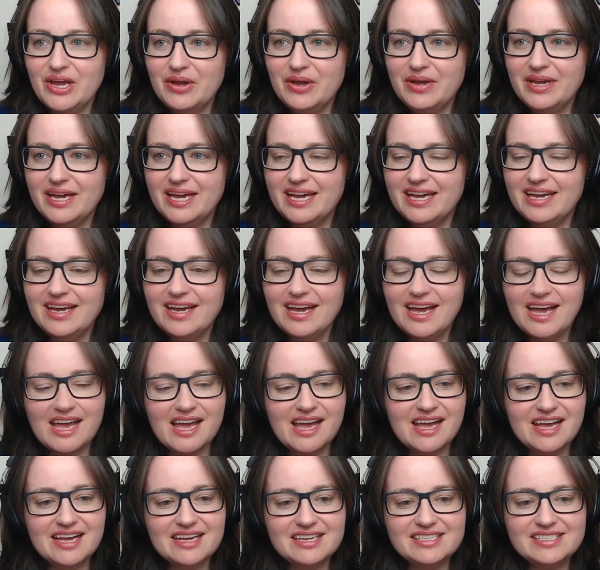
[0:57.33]
Okay,
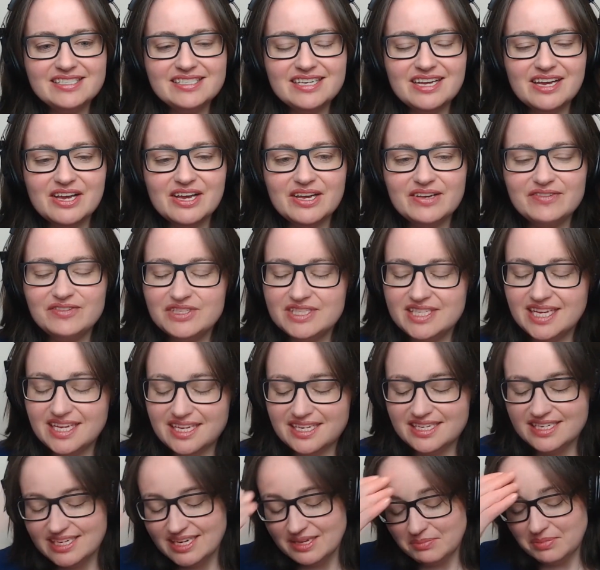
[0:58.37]
and I've just had
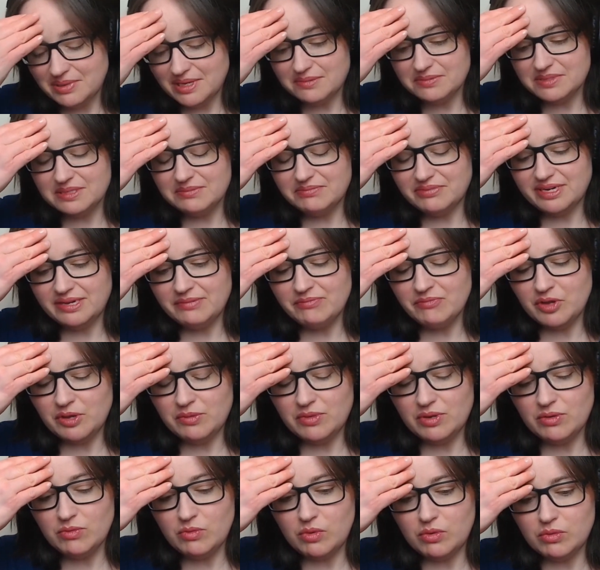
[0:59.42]
an epilepsy brain
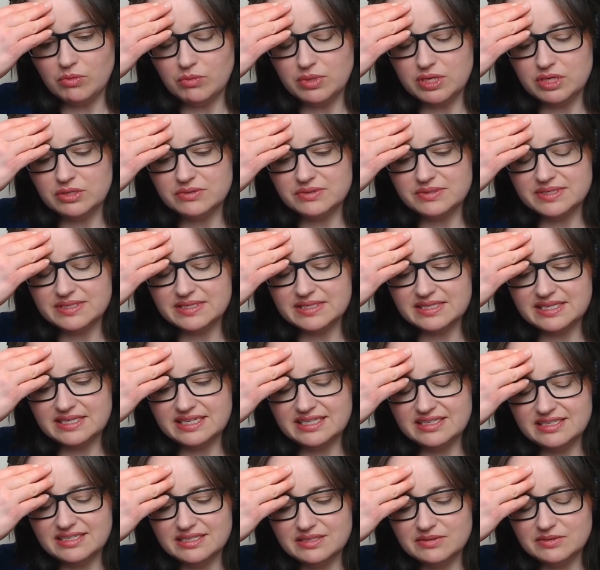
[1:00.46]
moment. We're not doing
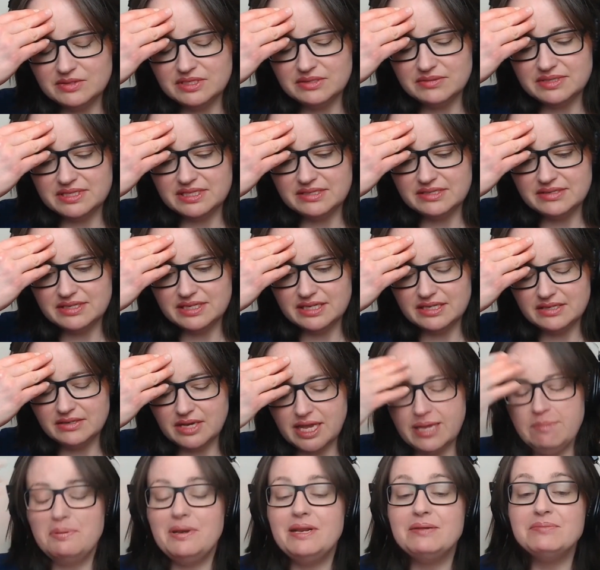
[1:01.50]
status. What are we doing?
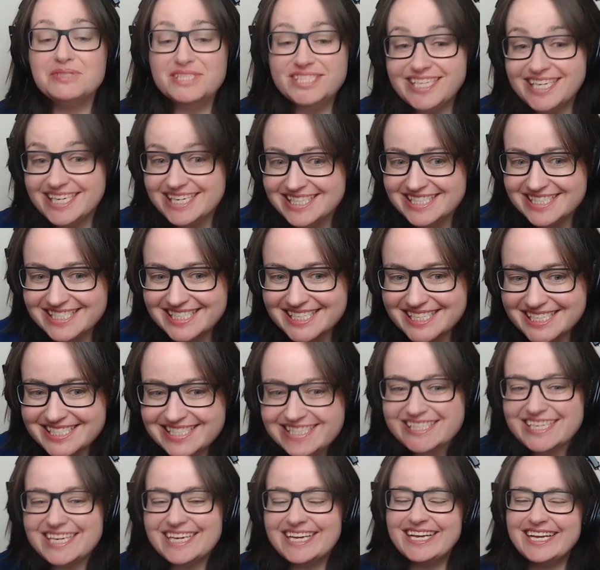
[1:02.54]
Epileptogenesis.